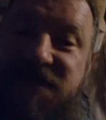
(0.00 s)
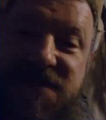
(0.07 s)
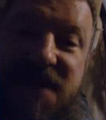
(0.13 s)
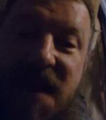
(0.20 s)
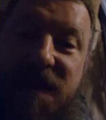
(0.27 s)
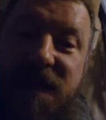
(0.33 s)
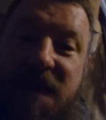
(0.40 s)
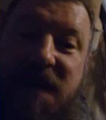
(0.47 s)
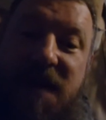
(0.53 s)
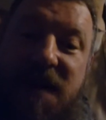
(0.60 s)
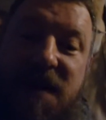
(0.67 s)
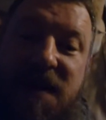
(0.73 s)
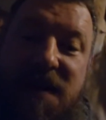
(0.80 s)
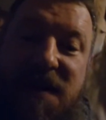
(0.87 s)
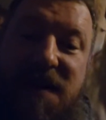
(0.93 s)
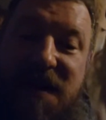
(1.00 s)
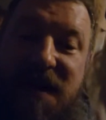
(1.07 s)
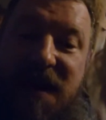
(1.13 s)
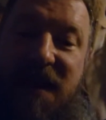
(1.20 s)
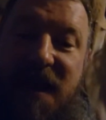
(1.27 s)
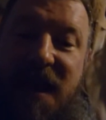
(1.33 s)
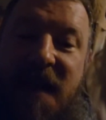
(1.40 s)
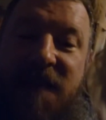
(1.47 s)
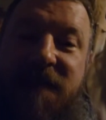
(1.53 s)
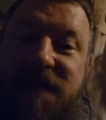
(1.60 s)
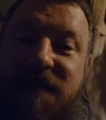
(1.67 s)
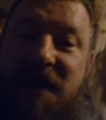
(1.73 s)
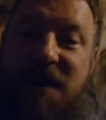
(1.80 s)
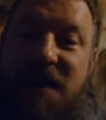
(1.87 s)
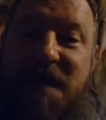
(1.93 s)
out there in Alaska
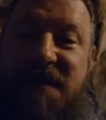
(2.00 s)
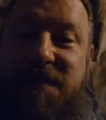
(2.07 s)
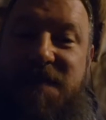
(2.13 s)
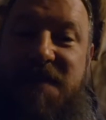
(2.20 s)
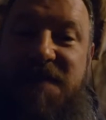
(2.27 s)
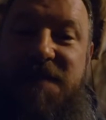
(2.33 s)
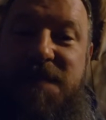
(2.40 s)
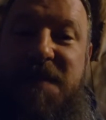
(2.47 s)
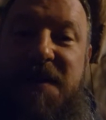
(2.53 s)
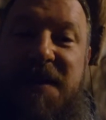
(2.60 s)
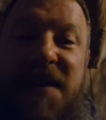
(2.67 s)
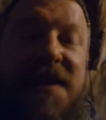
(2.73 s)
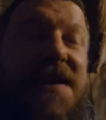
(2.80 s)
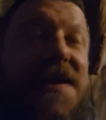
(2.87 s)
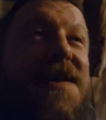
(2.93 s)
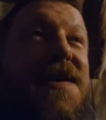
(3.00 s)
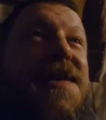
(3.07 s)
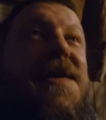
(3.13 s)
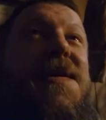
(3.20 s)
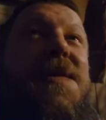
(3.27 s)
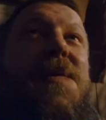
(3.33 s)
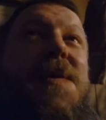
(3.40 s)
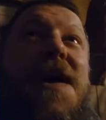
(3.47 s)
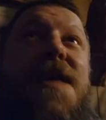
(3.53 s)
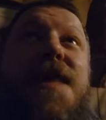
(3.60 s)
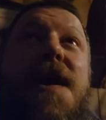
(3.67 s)
trying to make some easy money. What I thought